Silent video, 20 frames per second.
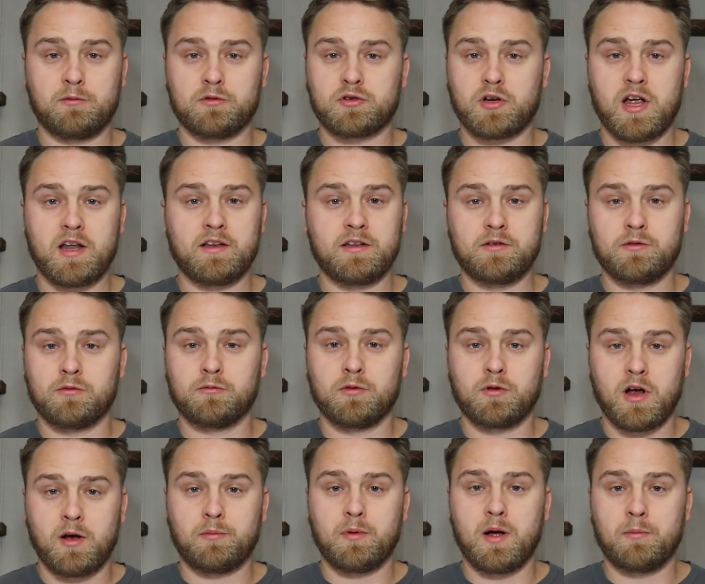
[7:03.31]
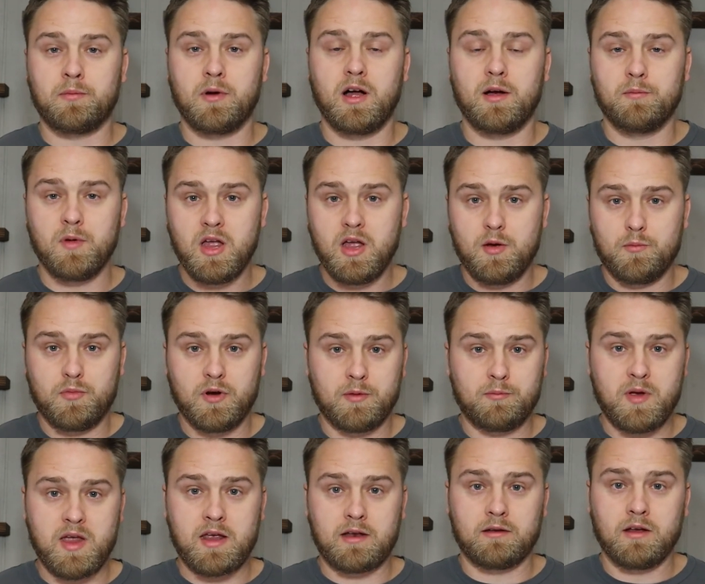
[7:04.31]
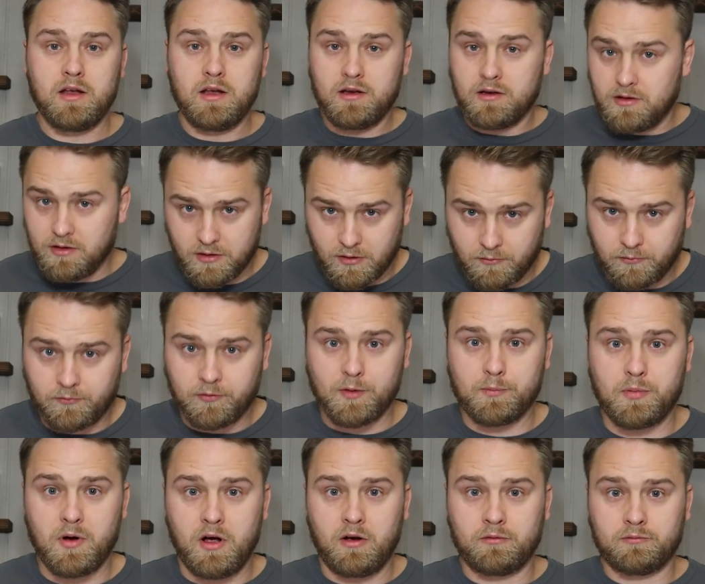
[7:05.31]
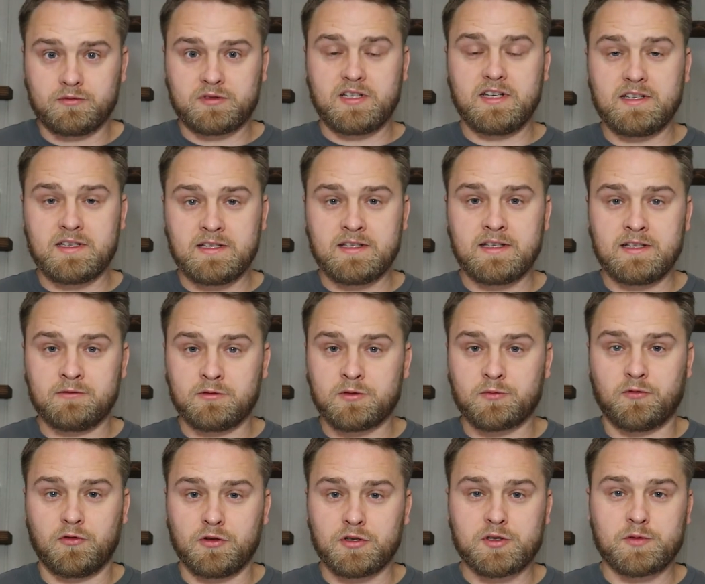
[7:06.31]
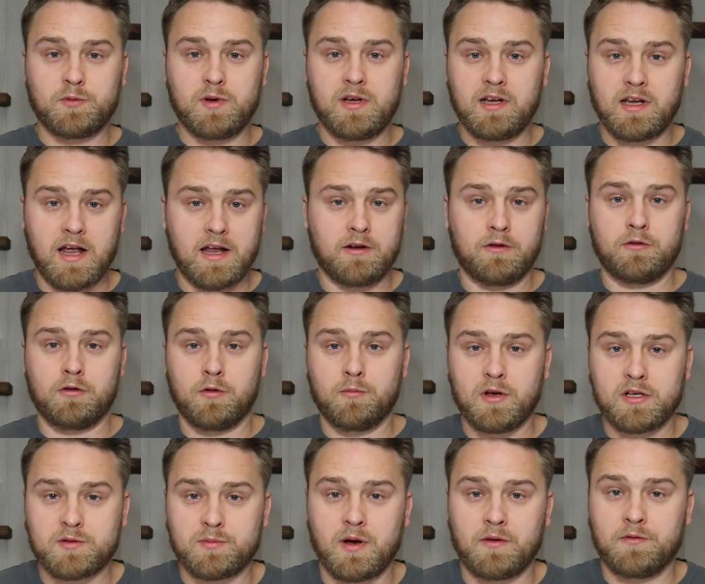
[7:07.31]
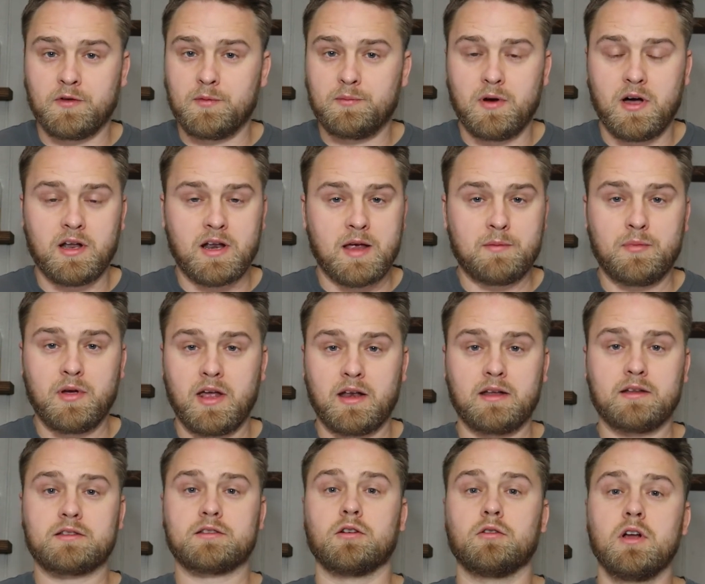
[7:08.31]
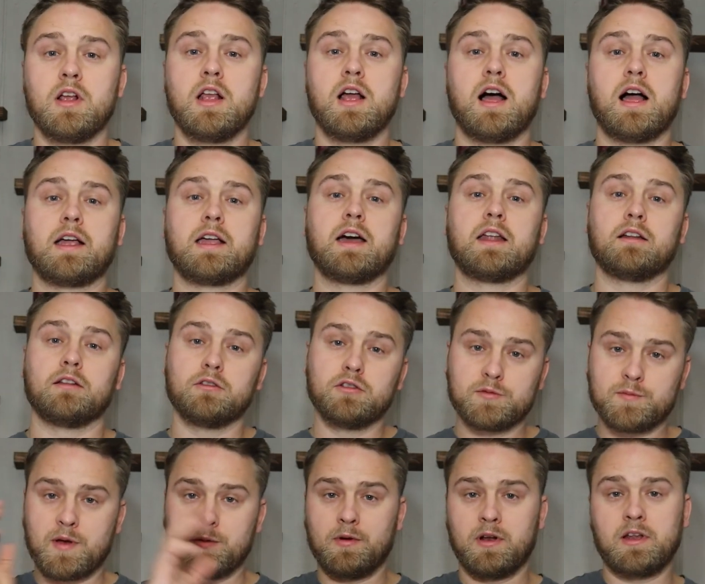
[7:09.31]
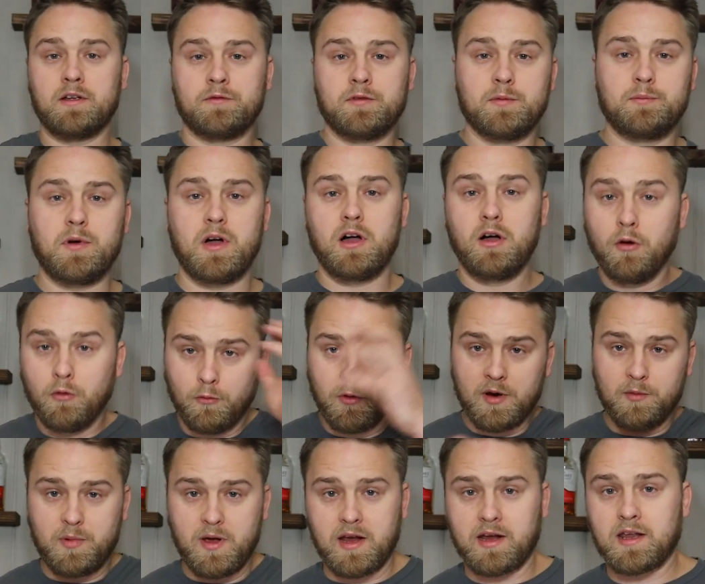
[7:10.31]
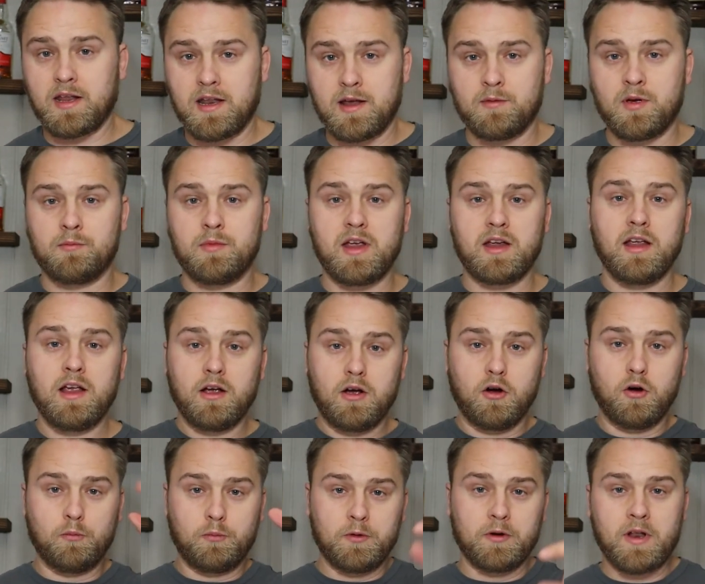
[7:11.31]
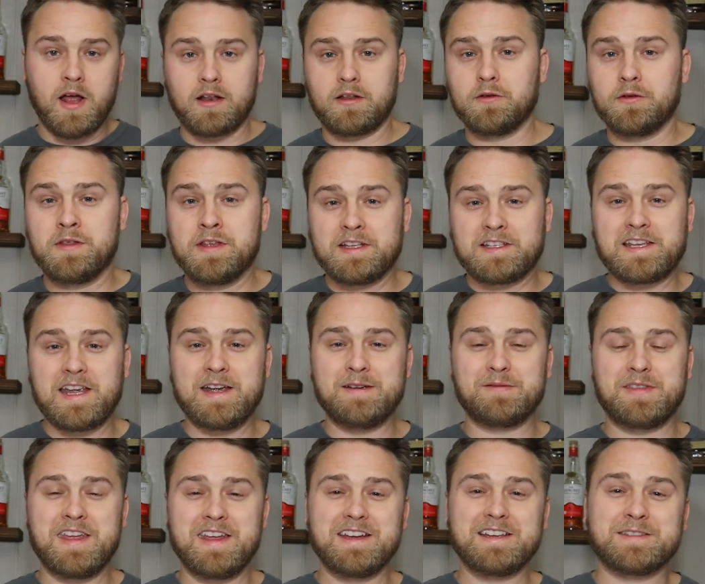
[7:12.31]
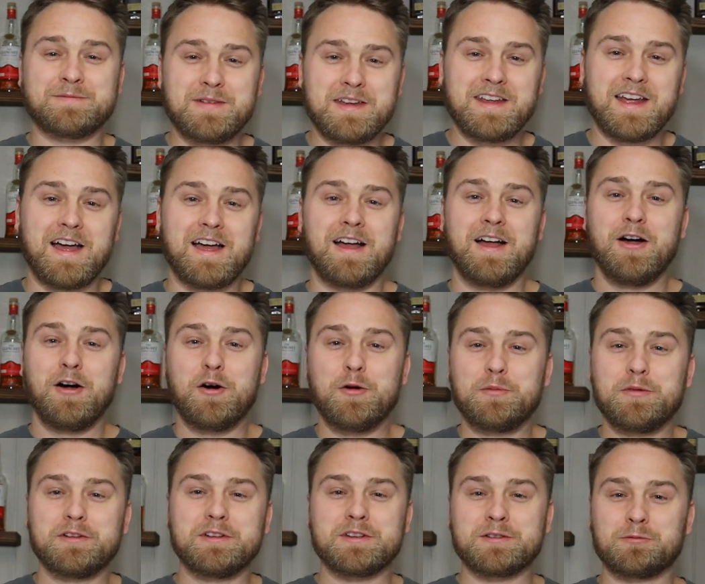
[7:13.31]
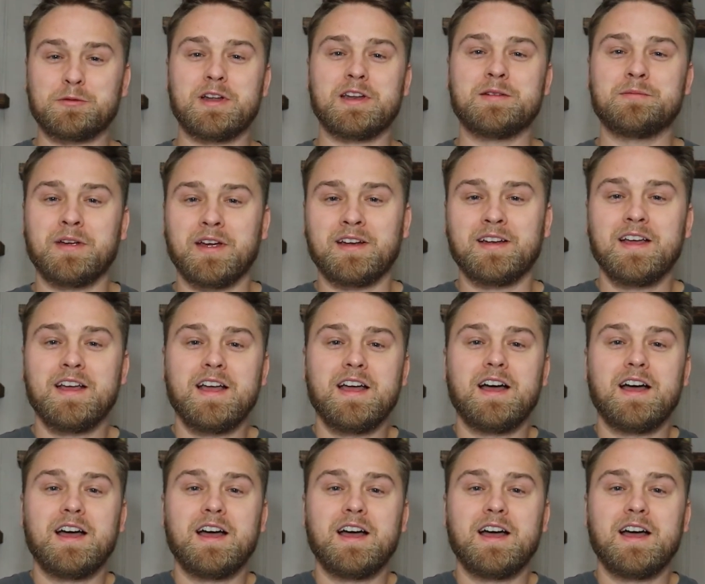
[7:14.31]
We're trying to do it. We're up, up, up. But, man, you know, football season's in full swing. I don't know much about football, and I bet it. So I got to lose my money at football, win it back at MMA. Hope you're not doing the same thing as me. I hope you're just winning, man.